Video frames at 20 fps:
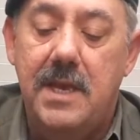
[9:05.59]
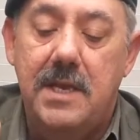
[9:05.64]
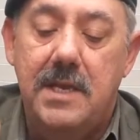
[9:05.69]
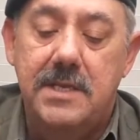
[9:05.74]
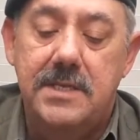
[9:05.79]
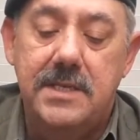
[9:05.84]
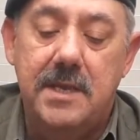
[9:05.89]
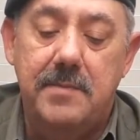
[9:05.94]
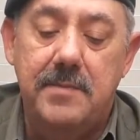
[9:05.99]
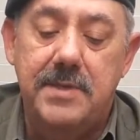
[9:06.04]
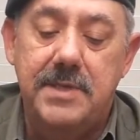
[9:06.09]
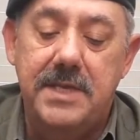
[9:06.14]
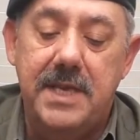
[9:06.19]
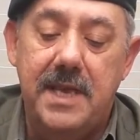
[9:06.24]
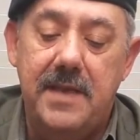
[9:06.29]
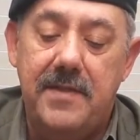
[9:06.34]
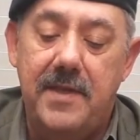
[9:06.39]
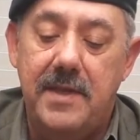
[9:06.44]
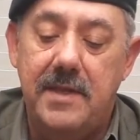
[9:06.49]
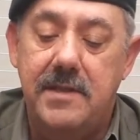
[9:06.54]
Some
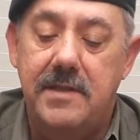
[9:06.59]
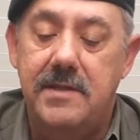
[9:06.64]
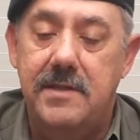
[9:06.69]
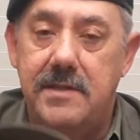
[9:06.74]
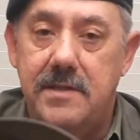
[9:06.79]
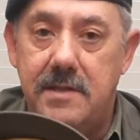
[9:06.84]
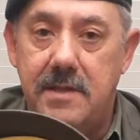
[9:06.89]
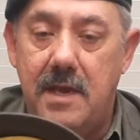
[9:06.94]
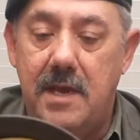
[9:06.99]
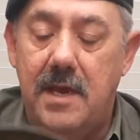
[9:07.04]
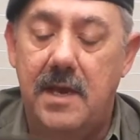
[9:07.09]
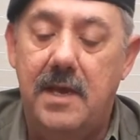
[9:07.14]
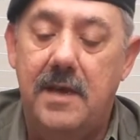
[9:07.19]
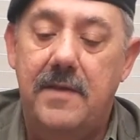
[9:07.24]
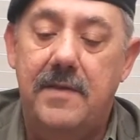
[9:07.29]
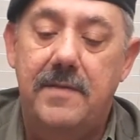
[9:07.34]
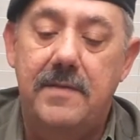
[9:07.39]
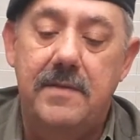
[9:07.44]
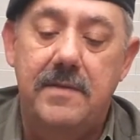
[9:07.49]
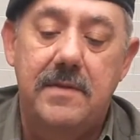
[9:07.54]
say that
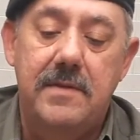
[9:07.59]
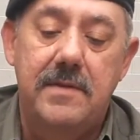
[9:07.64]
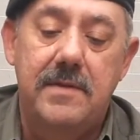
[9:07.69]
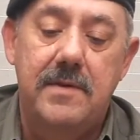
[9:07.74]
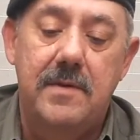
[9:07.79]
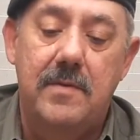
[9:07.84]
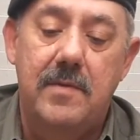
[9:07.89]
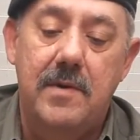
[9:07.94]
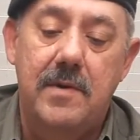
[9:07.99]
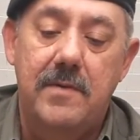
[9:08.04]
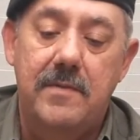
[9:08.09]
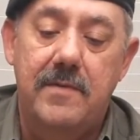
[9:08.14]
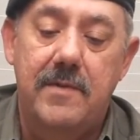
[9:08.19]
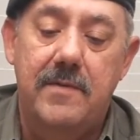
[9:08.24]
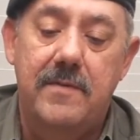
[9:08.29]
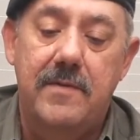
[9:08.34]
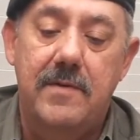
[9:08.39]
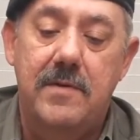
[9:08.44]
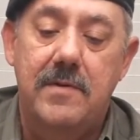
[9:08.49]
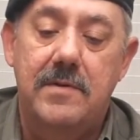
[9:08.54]
there
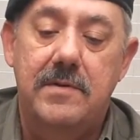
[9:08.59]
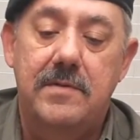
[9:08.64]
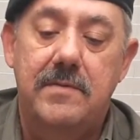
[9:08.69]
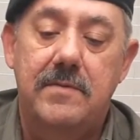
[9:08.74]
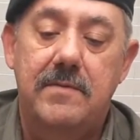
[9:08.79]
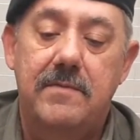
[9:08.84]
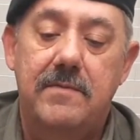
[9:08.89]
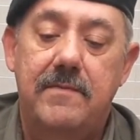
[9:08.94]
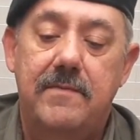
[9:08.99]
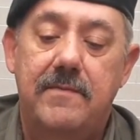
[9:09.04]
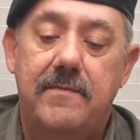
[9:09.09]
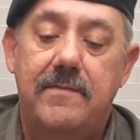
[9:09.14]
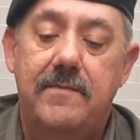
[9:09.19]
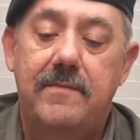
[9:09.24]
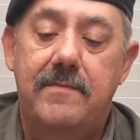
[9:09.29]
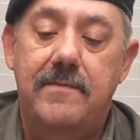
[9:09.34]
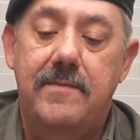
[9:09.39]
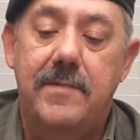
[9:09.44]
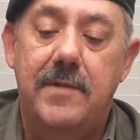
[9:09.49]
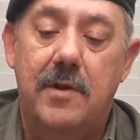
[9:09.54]
were
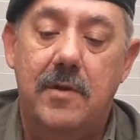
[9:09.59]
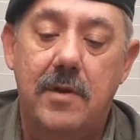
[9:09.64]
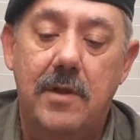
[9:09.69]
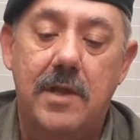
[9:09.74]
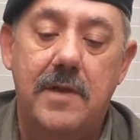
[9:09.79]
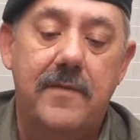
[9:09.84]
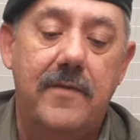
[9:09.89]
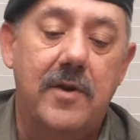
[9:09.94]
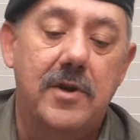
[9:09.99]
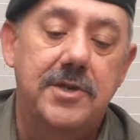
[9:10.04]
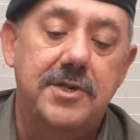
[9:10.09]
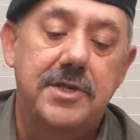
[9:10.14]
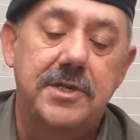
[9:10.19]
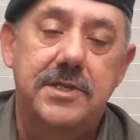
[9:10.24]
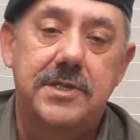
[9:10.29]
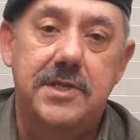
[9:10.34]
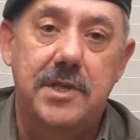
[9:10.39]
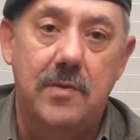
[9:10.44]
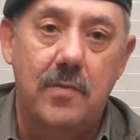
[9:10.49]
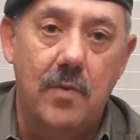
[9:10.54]
the early
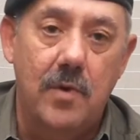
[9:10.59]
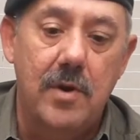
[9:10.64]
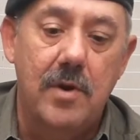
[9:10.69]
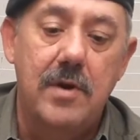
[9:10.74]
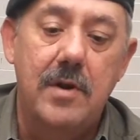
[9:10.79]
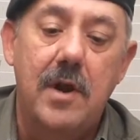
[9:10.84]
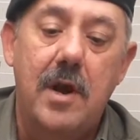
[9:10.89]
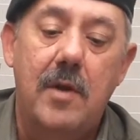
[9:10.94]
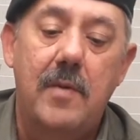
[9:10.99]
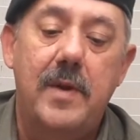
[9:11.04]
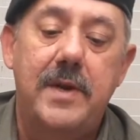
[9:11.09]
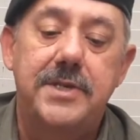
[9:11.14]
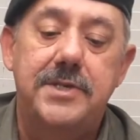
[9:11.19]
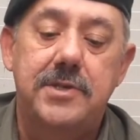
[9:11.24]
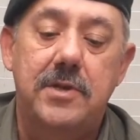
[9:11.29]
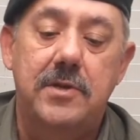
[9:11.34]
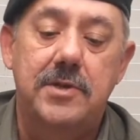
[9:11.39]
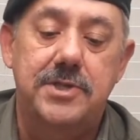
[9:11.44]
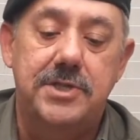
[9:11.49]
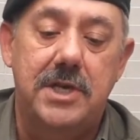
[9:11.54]
versions that were
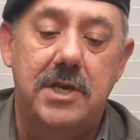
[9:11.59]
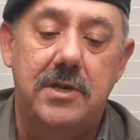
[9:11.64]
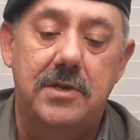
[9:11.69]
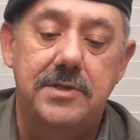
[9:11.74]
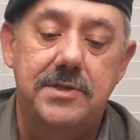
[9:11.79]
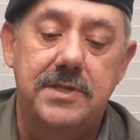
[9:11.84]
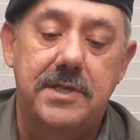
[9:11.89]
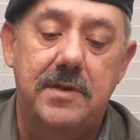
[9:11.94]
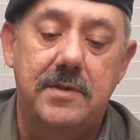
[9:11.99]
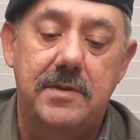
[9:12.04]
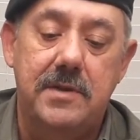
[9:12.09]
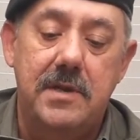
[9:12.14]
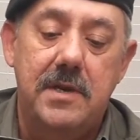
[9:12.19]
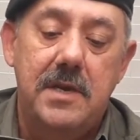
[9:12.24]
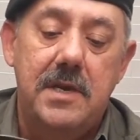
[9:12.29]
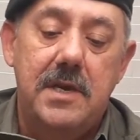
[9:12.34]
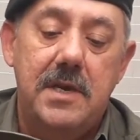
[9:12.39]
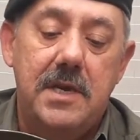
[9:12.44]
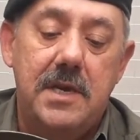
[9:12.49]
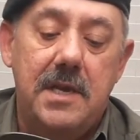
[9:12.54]
original shells that
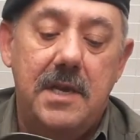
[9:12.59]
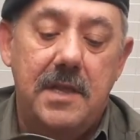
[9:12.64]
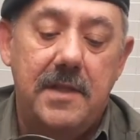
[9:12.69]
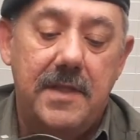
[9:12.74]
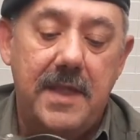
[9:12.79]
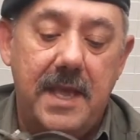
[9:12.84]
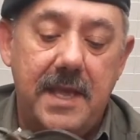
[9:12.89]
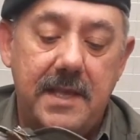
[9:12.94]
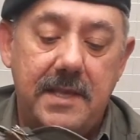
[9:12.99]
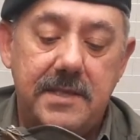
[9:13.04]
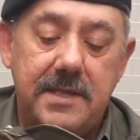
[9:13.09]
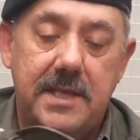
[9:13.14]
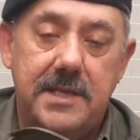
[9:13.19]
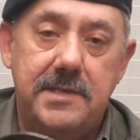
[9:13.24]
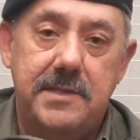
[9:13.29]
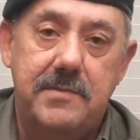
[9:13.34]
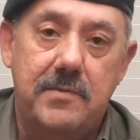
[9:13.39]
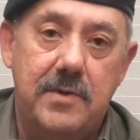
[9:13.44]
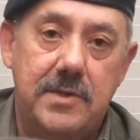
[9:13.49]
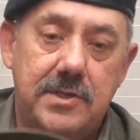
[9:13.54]
they
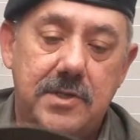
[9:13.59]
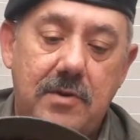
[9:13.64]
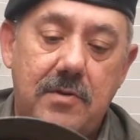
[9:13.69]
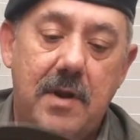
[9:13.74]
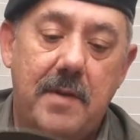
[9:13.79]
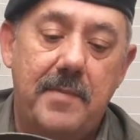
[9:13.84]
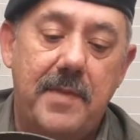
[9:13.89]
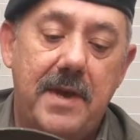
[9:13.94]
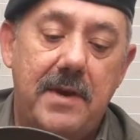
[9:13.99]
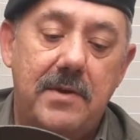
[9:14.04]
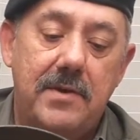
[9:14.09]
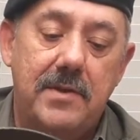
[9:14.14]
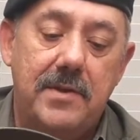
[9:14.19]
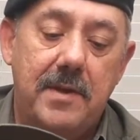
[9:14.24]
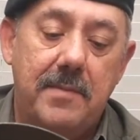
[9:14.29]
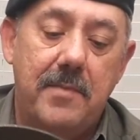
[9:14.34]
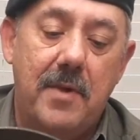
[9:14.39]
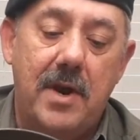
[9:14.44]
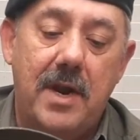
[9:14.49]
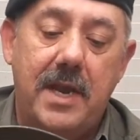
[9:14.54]
would scrub the
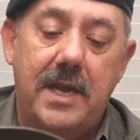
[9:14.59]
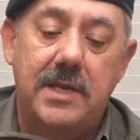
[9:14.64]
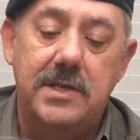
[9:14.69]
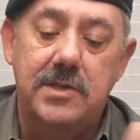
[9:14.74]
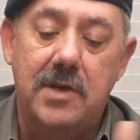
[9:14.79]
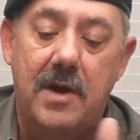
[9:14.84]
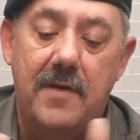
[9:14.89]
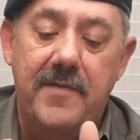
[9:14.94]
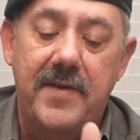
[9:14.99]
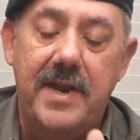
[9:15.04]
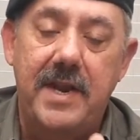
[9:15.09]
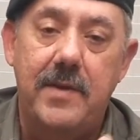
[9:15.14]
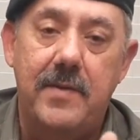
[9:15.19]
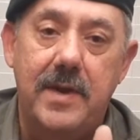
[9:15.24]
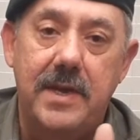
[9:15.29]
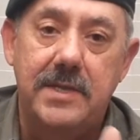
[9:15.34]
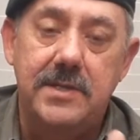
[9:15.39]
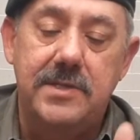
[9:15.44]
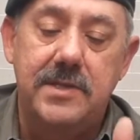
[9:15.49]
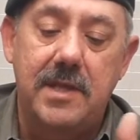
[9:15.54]
markings off
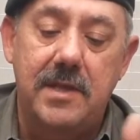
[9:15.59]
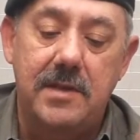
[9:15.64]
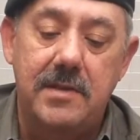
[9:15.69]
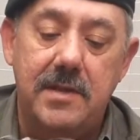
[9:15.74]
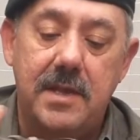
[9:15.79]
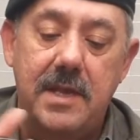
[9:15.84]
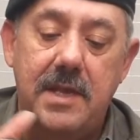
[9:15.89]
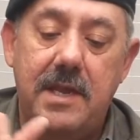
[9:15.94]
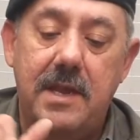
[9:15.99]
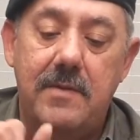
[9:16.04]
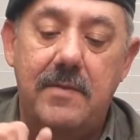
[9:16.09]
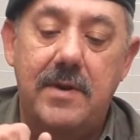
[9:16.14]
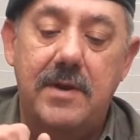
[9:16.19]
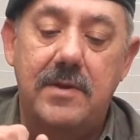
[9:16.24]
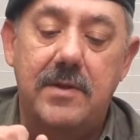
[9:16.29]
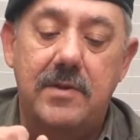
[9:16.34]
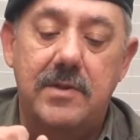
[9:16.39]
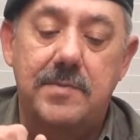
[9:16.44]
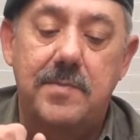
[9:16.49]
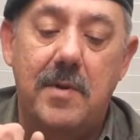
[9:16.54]
anyway, so they get rid of
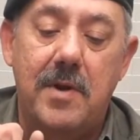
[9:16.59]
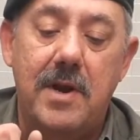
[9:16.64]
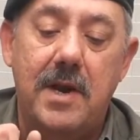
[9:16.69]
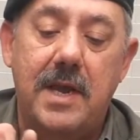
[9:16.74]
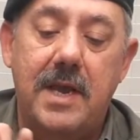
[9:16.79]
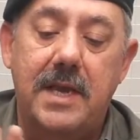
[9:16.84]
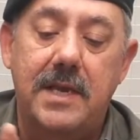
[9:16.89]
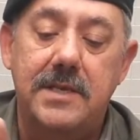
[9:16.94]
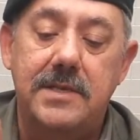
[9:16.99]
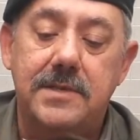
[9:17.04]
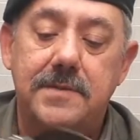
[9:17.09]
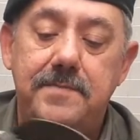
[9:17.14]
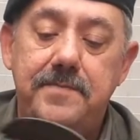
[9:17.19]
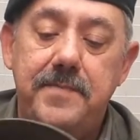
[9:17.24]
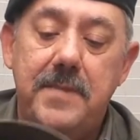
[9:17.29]
those markings.